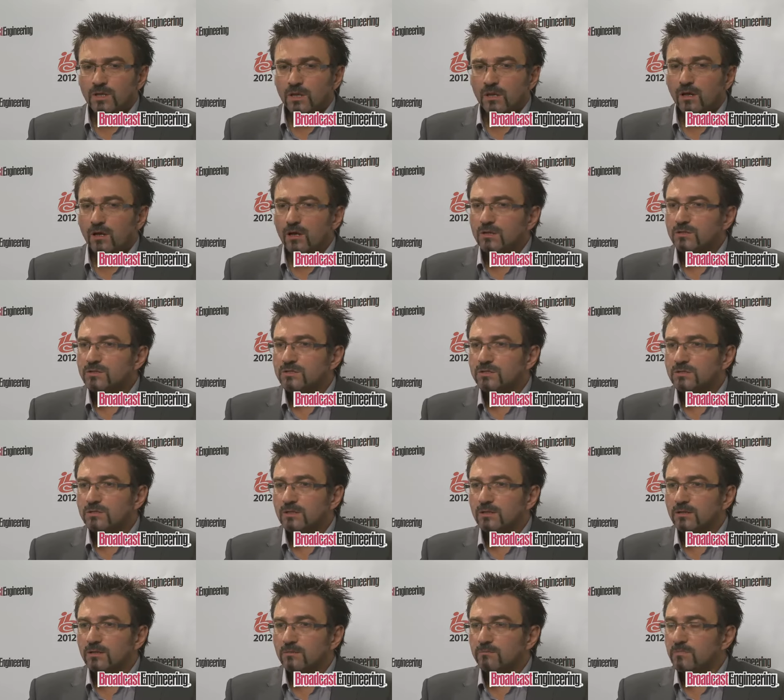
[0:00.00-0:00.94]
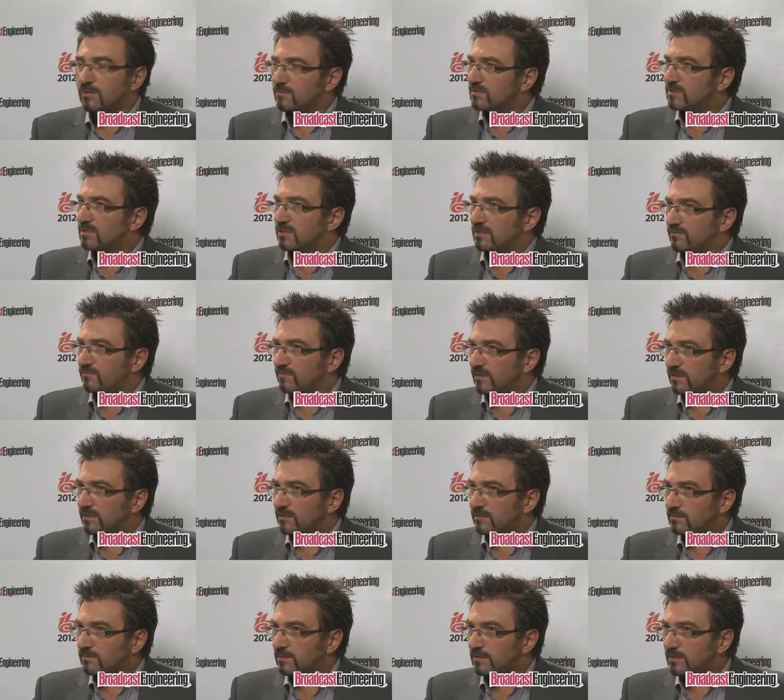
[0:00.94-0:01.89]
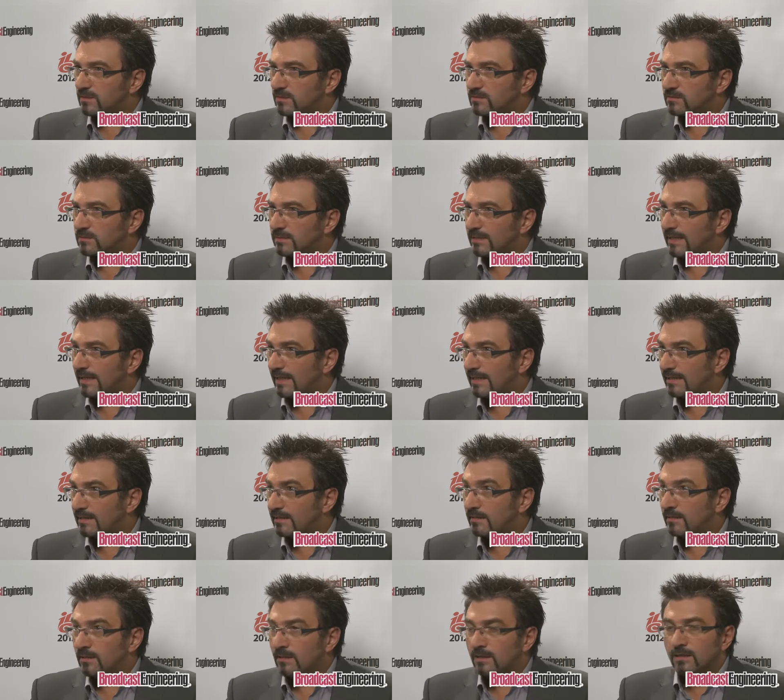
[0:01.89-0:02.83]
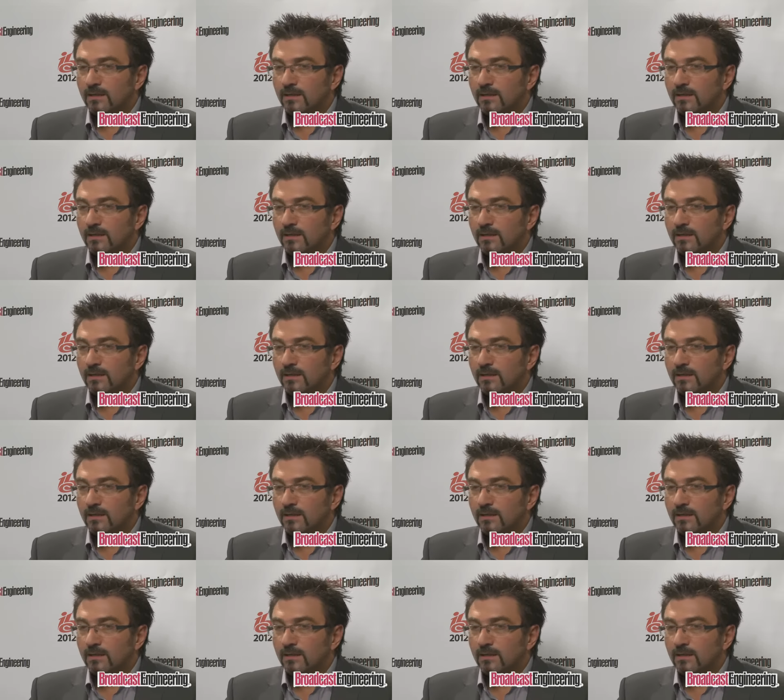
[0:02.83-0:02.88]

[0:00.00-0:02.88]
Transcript: last MIP TV in Cannes,